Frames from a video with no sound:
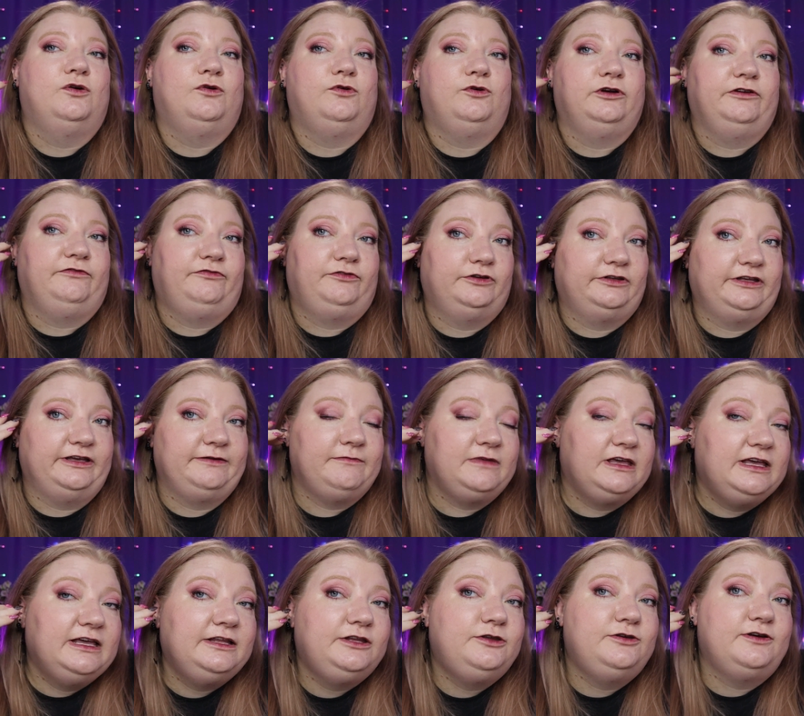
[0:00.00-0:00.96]
or if you're like
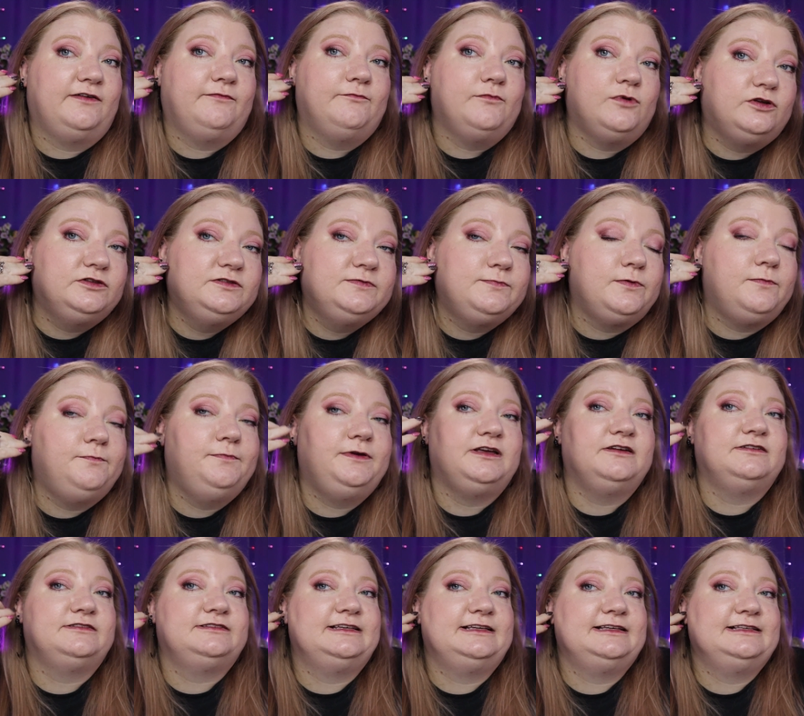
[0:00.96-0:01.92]
me and you have multiple
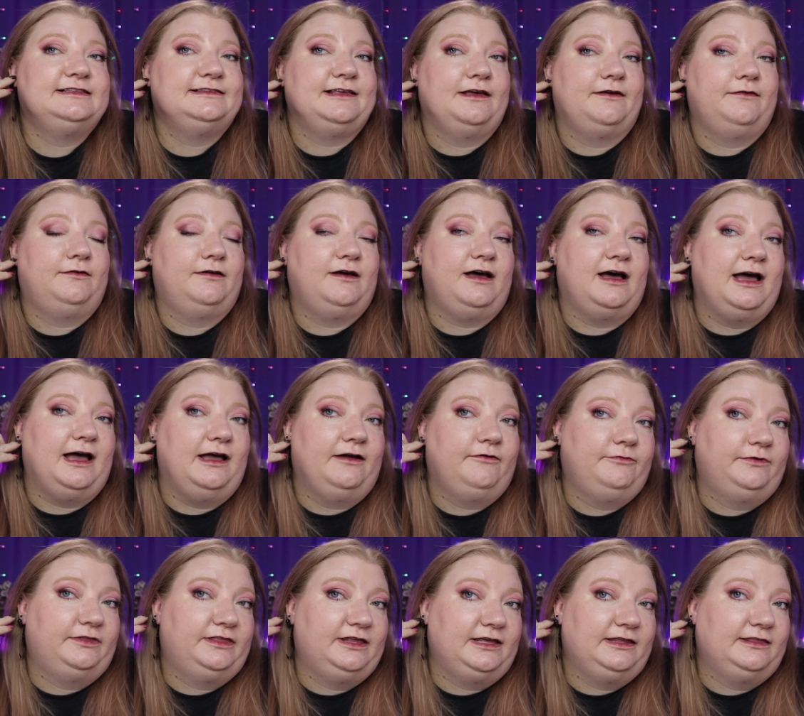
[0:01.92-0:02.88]
piercings,
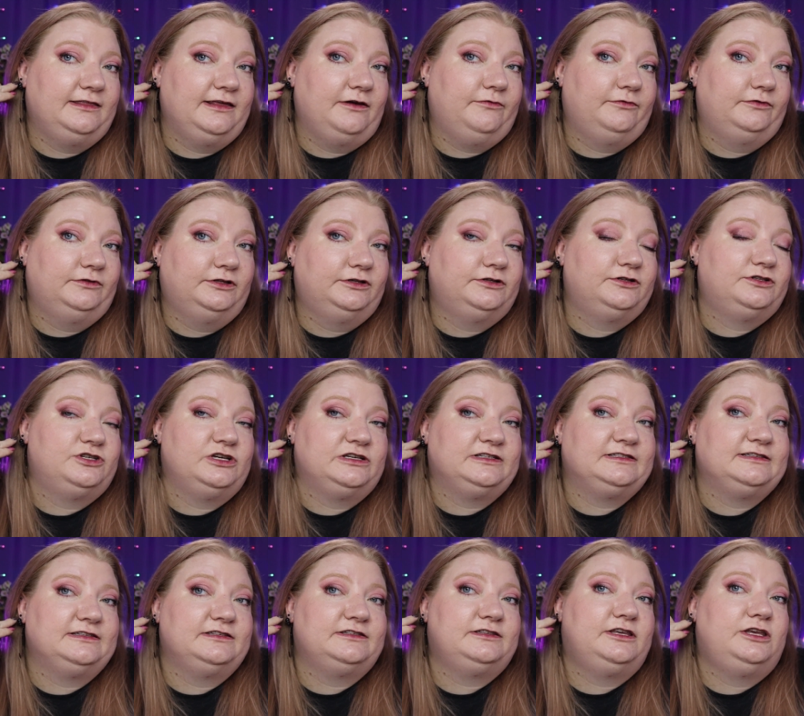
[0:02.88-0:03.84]
I would think they would look
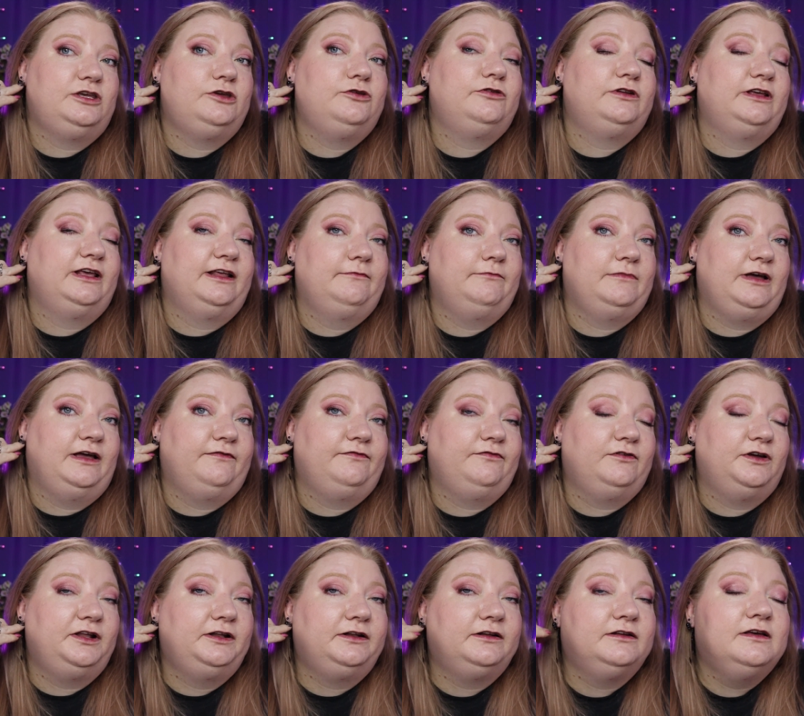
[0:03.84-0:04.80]
just as cute in my
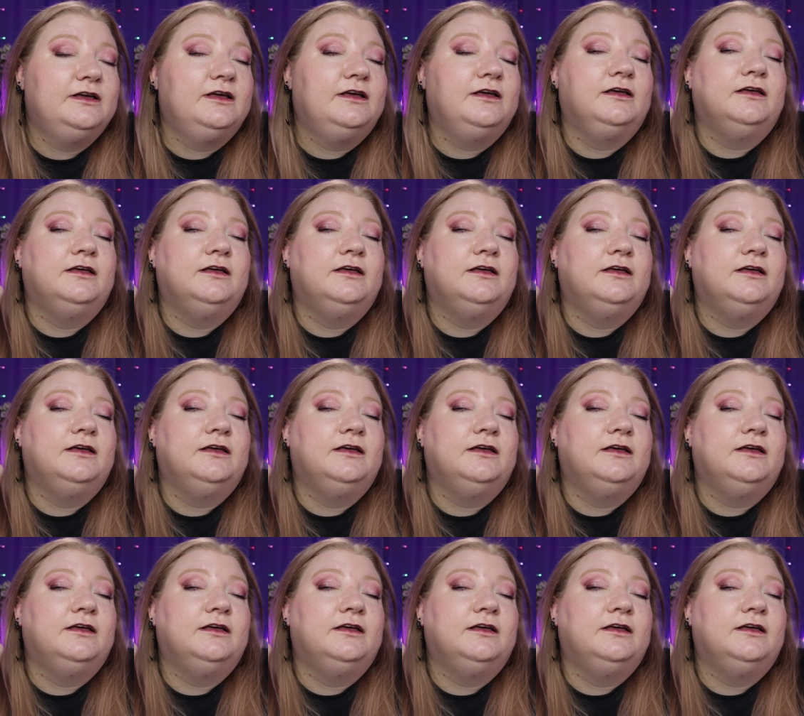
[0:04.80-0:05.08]
front